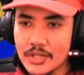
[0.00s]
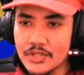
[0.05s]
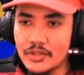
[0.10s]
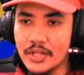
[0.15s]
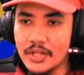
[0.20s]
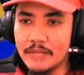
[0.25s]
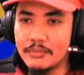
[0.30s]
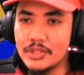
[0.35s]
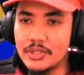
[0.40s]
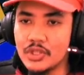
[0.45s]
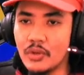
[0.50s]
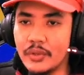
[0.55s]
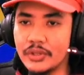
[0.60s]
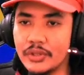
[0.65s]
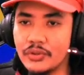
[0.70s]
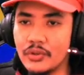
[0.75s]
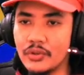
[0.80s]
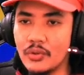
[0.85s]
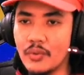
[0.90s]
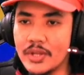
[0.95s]
So let me show it
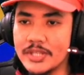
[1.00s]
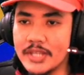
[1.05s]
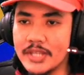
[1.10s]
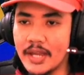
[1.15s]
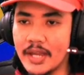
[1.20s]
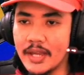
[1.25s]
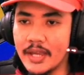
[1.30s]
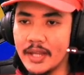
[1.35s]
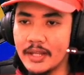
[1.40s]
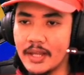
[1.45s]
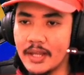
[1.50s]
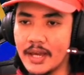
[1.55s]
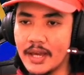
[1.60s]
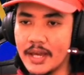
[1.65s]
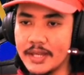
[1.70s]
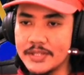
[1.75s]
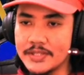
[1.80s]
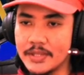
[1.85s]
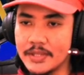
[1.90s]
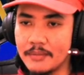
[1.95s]
to you once again,
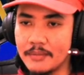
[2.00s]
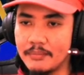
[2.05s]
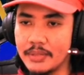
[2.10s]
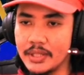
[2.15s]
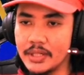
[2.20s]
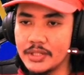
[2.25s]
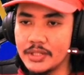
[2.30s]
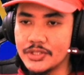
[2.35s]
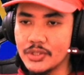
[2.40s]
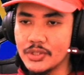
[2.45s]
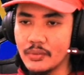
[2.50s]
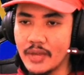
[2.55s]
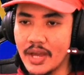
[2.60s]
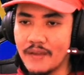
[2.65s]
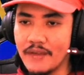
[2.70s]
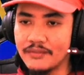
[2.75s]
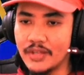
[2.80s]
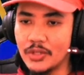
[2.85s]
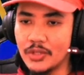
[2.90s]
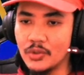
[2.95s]
guys, the build. So we
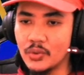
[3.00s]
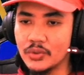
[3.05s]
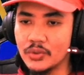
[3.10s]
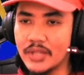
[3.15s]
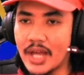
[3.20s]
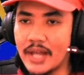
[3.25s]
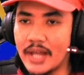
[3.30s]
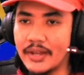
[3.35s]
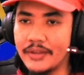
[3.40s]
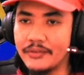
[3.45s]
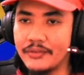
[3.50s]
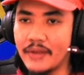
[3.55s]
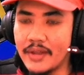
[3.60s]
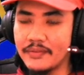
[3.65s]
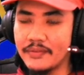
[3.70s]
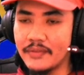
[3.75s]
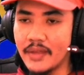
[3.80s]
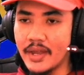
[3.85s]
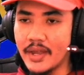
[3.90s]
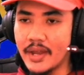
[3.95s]
have the new talent right
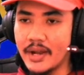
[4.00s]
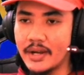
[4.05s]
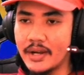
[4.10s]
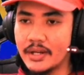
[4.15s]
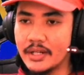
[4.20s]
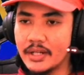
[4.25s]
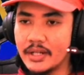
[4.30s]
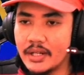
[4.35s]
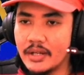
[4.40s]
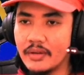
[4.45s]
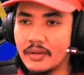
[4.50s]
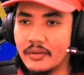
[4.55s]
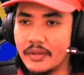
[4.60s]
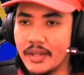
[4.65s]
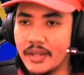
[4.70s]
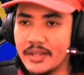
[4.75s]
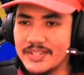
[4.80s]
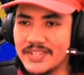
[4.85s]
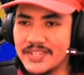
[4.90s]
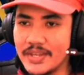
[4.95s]
there, and
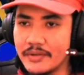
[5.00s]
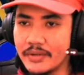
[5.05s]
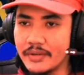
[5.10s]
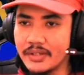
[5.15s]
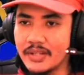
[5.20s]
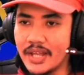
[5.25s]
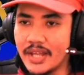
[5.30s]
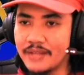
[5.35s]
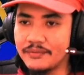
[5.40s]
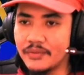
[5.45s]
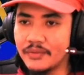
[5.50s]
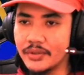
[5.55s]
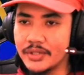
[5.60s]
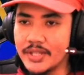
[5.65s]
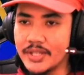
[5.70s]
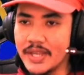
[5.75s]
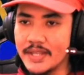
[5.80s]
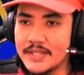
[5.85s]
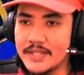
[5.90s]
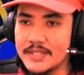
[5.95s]
then Sacred Light for the
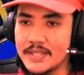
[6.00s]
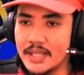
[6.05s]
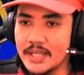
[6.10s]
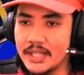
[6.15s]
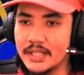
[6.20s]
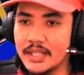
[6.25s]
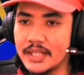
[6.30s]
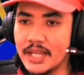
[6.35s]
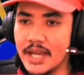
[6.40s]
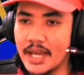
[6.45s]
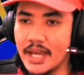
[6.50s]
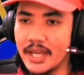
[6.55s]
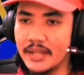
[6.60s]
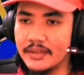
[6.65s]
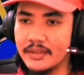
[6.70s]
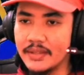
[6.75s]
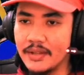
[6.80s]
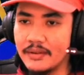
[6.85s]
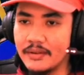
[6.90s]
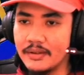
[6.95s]
insignia,
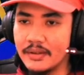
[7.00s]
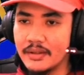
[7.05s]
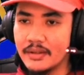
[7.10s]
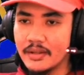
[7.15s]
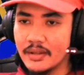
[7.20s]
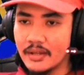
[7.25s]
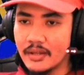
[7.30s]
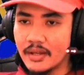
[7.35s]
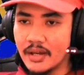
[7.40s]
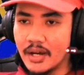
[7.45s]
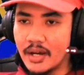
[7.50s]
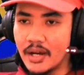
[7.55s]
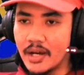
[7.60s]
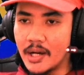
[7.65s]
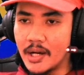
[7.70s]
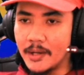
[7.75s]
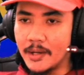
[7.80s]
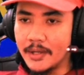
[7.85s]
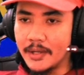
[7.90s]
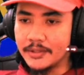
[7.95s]
and then
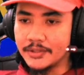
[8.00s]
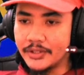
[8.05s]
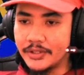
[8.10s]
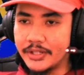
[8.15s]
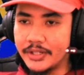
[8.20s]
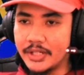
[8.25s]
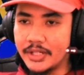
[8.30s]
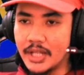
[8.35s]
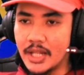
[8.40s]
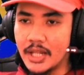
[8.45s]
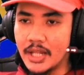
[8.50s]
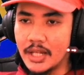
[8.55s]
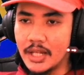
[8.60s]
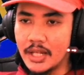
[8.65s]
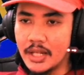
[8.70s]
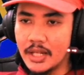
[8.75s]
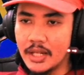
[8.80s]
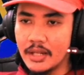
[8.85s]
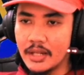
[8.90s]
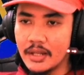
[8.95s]
uh,
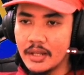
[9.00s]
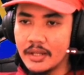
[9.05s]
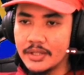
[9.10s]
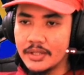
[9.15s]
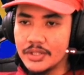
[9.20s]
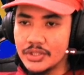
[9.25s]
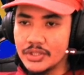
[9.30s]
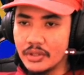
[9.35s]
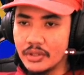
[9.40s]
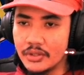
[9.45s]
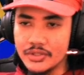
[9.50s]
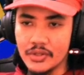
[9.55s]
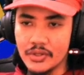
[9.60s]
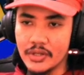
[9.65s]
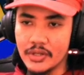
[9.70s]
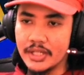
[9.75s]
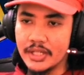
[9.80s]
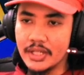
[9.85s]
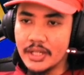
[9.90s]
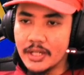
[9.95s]
eternal uh,
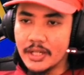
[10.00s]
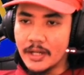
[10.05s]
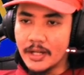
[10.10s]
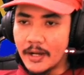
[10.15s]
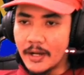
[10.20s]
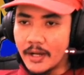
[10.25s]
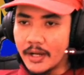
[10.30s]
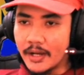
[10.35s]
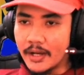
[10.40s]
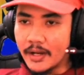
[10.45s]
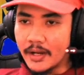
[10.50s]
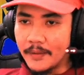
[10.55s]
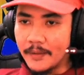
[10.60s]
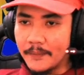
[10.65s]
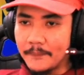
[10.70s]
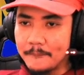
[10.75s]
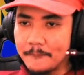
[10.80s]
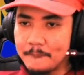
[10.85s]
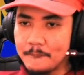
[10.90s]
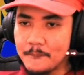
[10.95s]
sorry
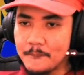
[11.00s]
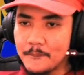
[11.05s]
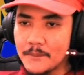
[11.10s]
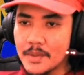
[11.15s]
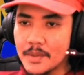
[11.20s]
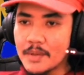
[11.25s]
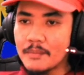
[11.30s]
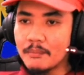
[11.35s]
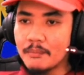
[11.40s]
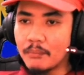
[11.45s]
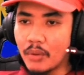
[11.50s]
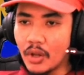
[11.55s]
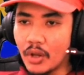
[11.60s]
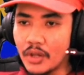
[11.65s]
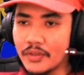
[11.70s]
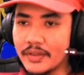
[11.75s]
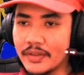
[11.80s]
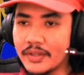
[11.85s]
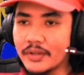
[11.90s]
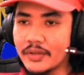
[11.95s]
uh, bold